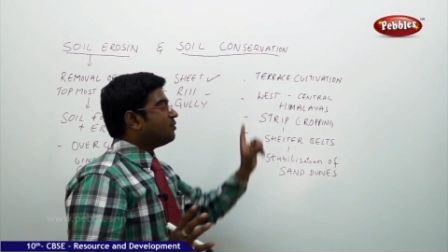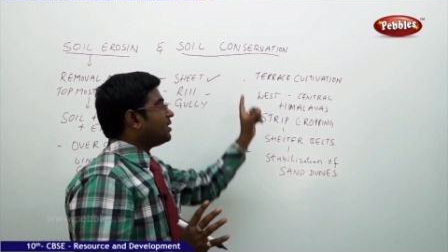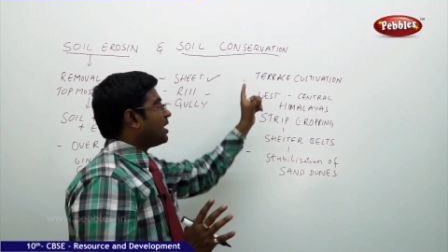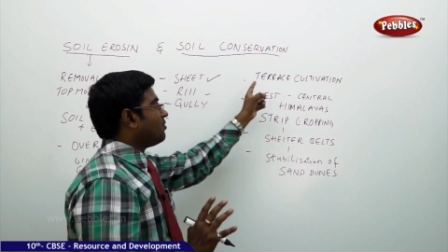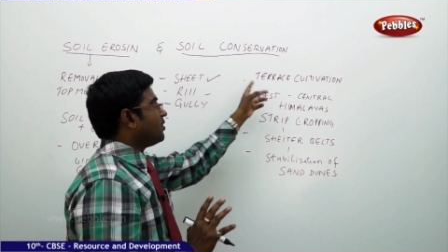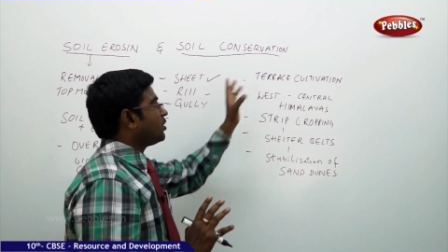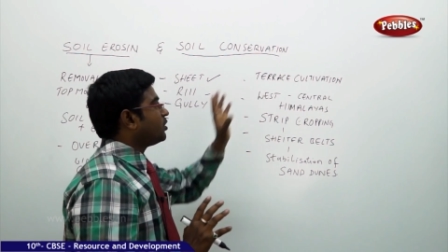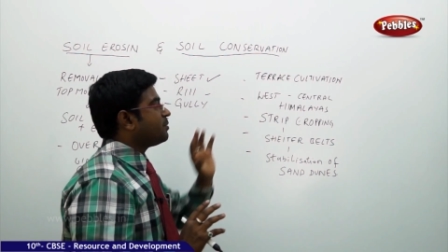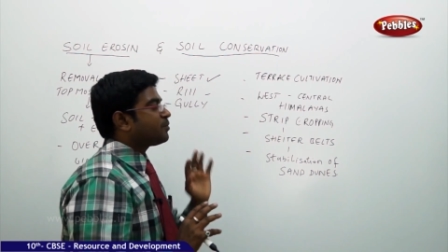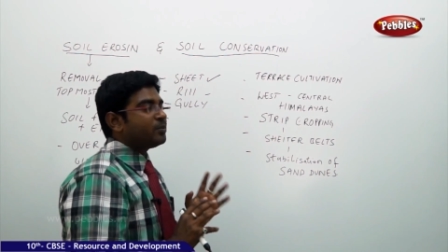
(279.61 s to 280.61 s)
we have very
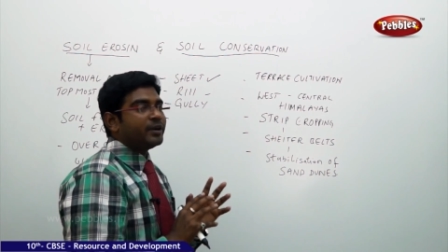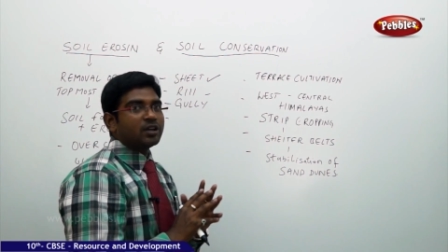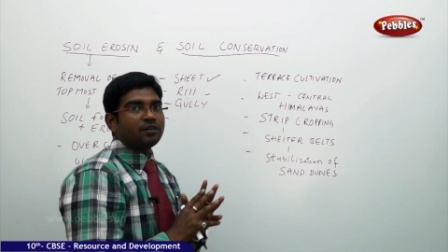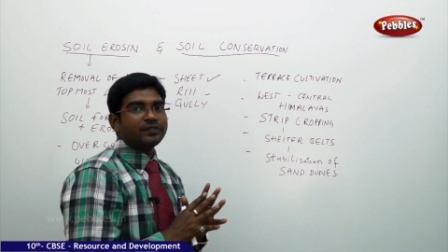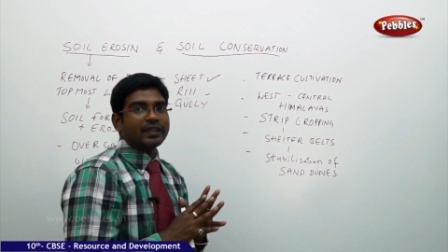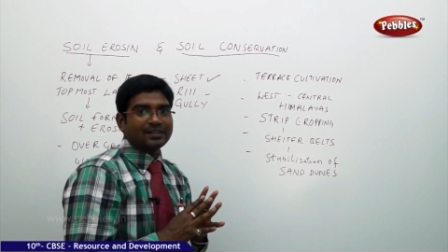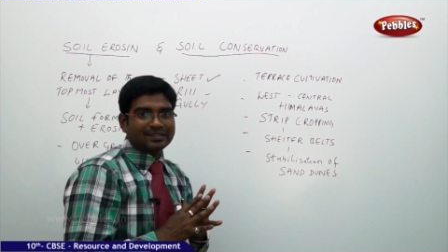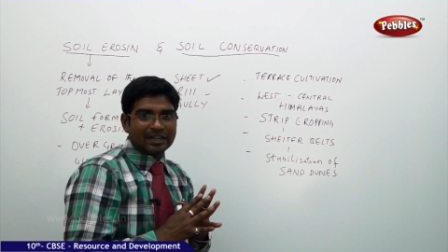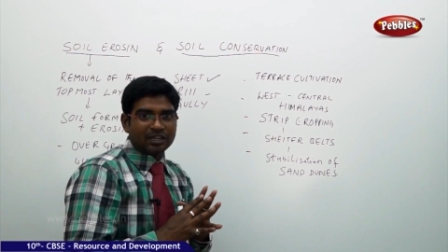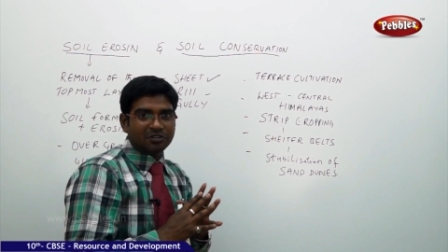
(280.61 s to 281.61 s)
good improvement of
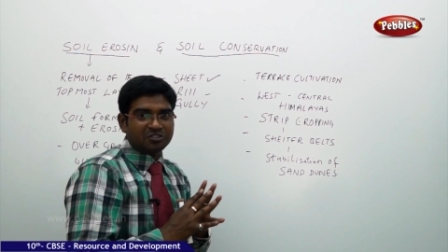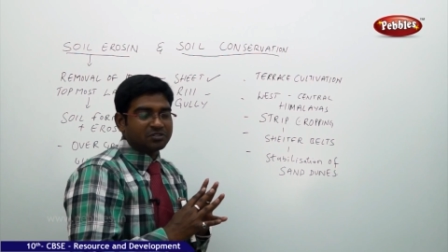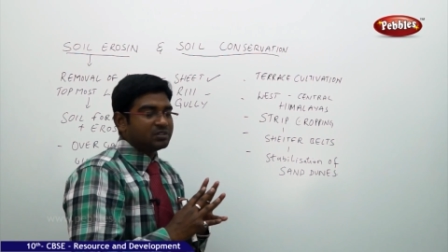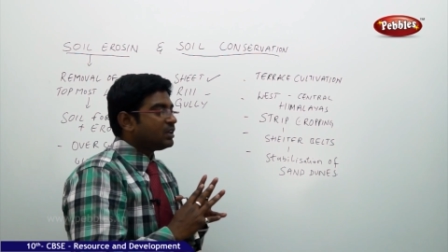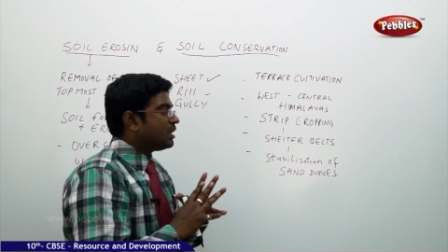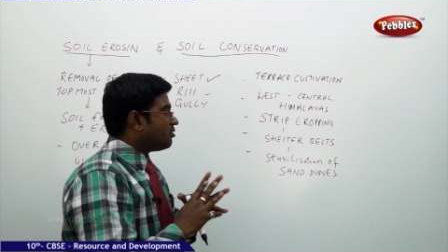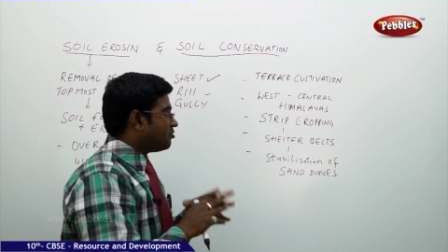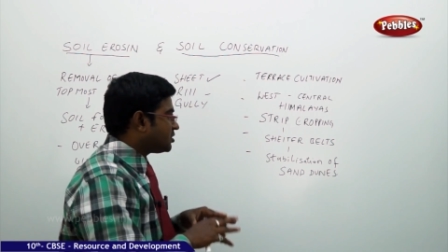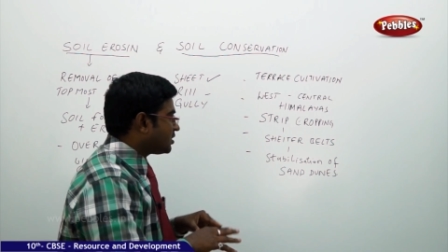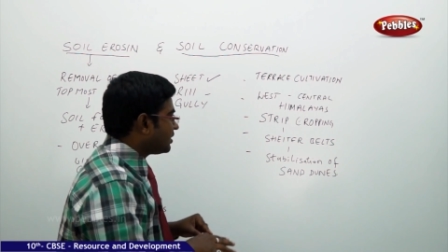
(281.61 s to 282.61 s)
terrace cultivation
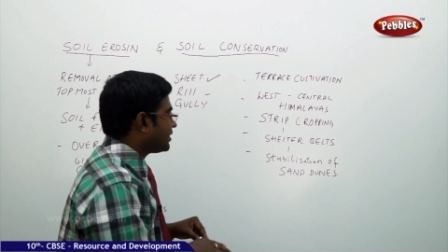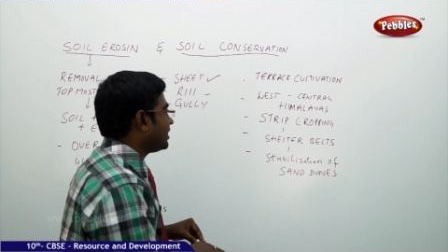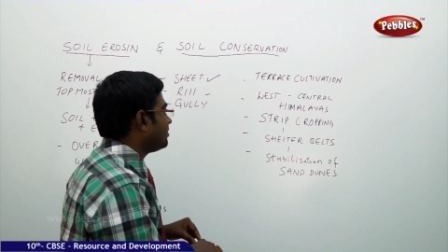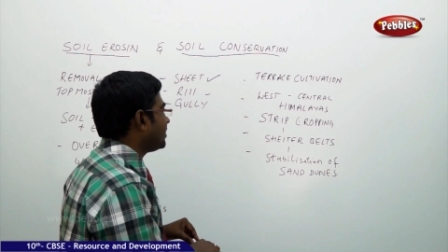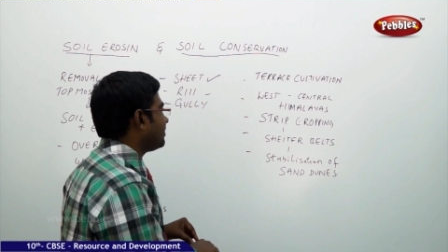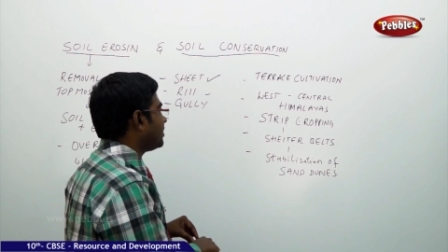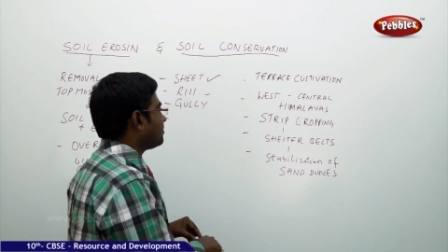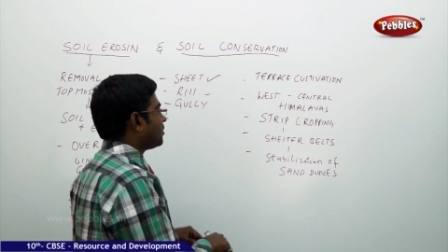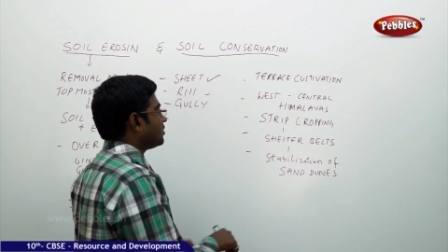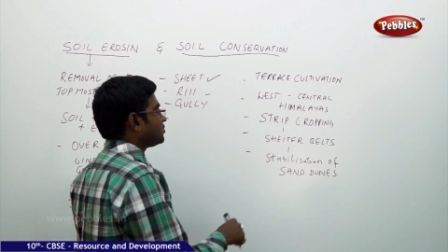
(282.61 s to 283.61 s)
which resulted in very very
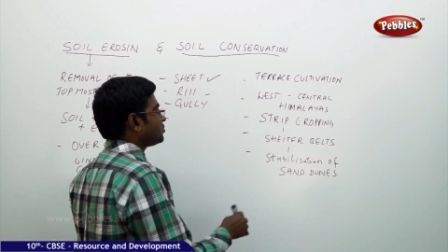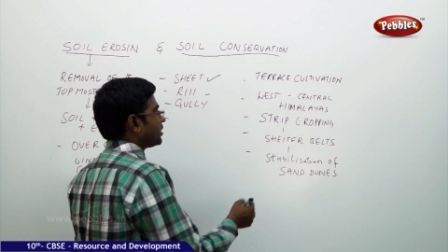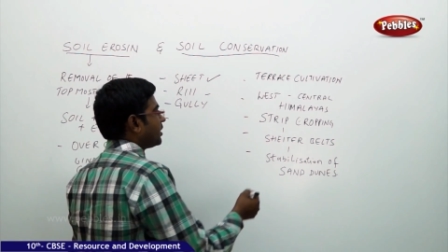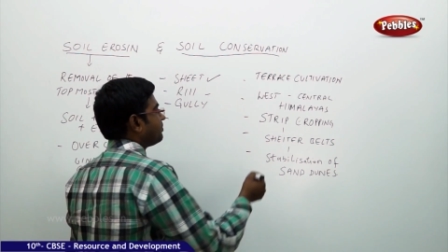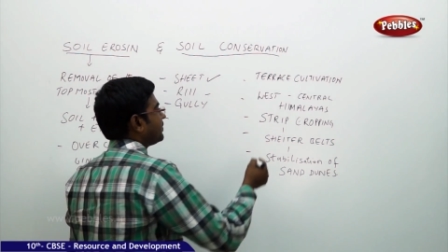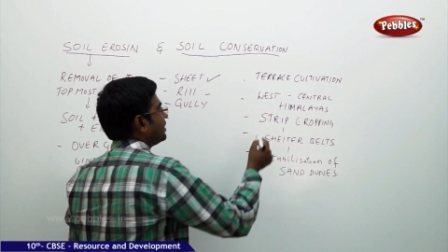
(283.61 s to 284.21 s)
positive sign.